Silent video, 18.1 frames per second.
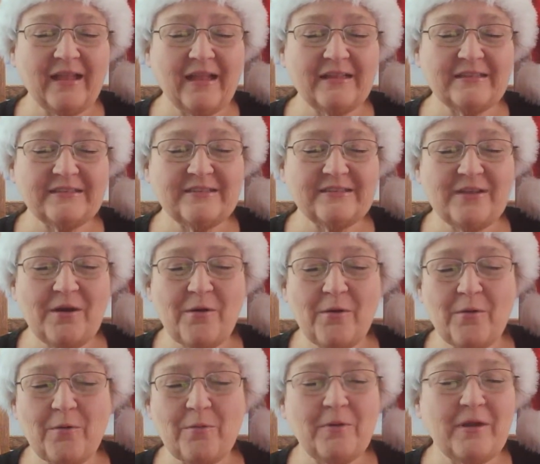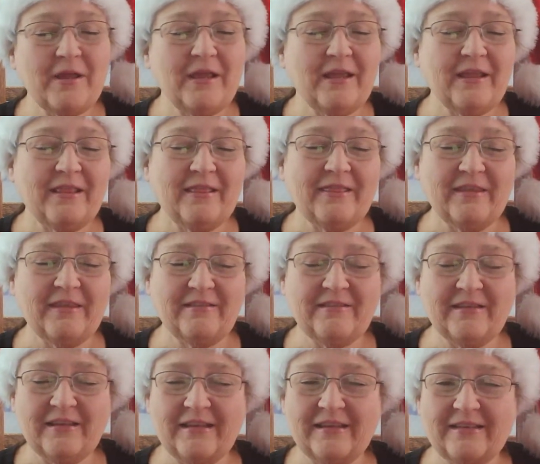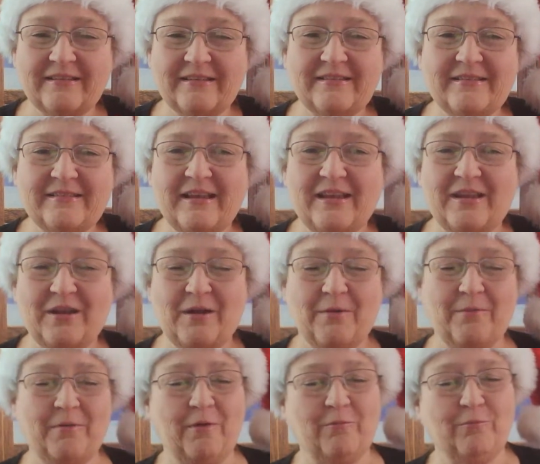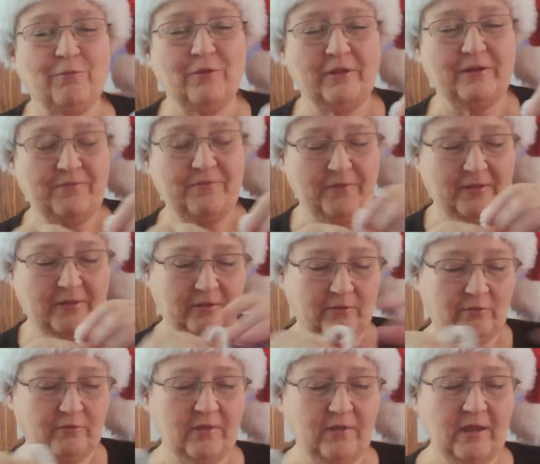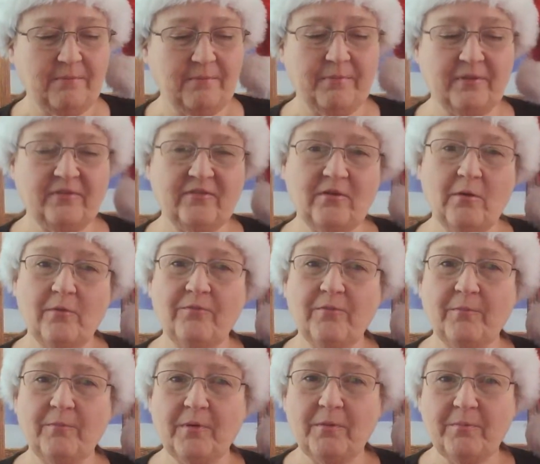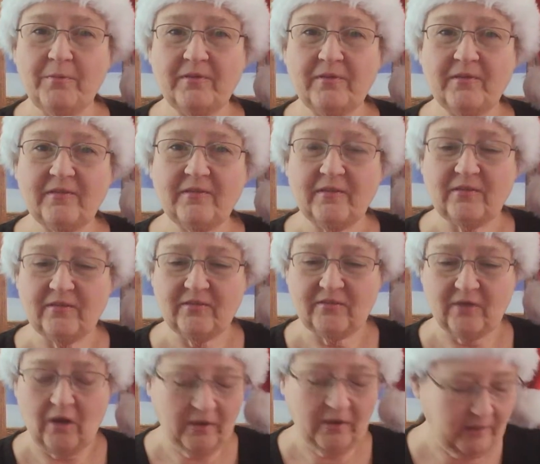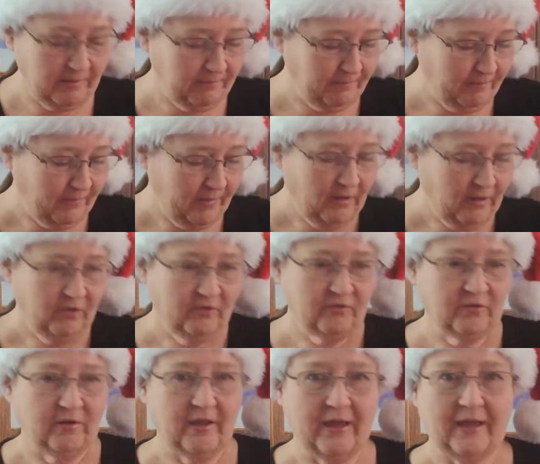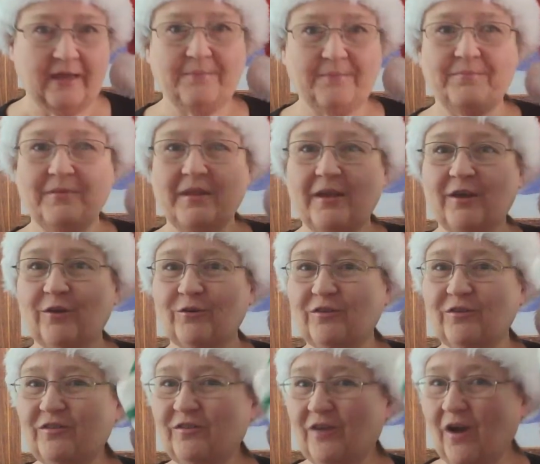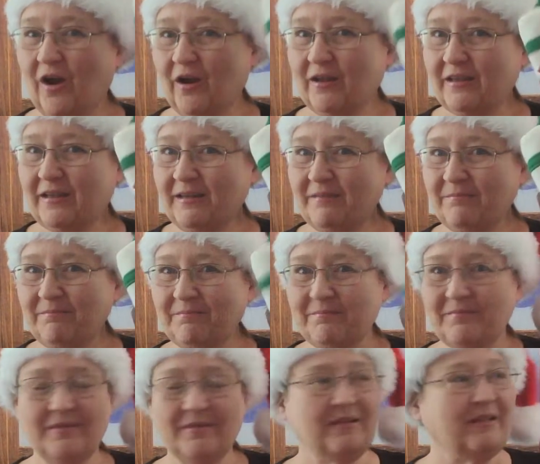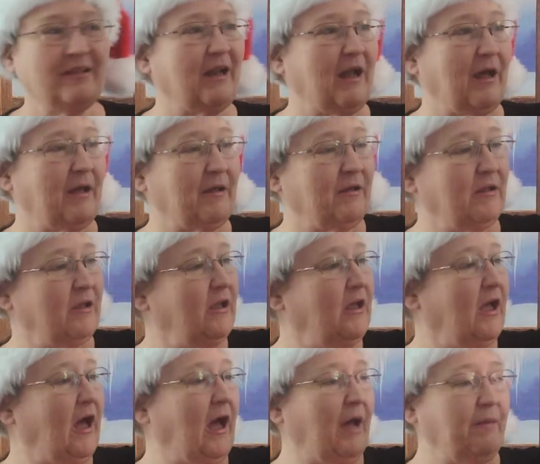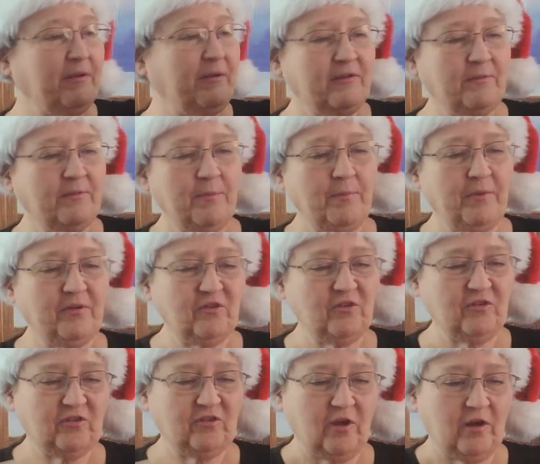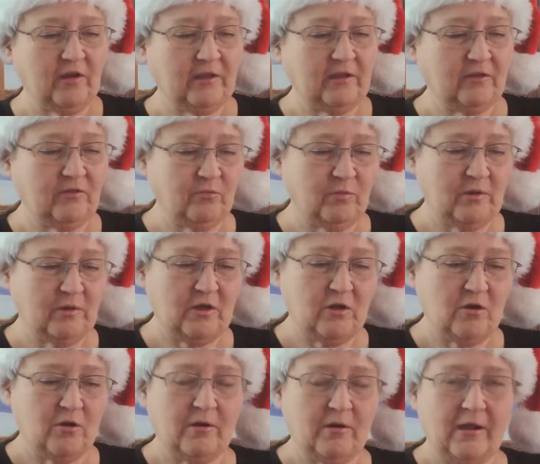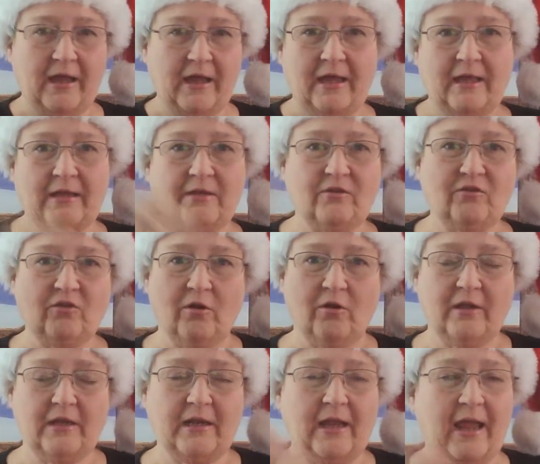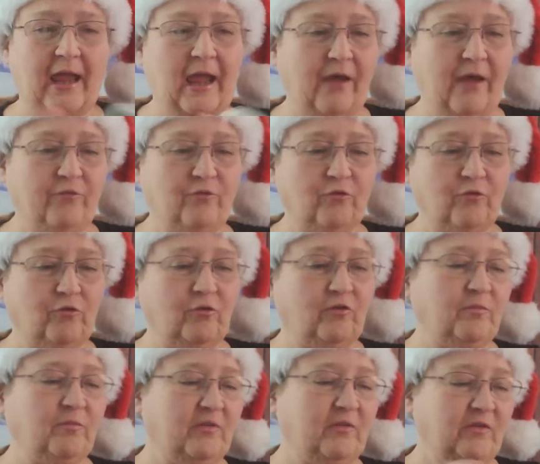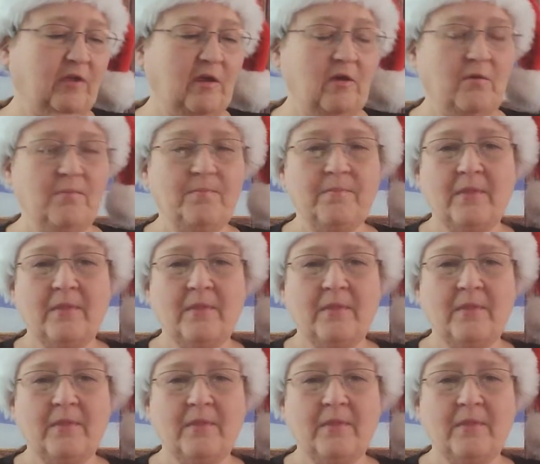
so this is, a really fun little thing. But so if I'm going to put this in the stocking, so like here's a stocking that I picked up a bunch of stockings one year at Target after Christmas sale.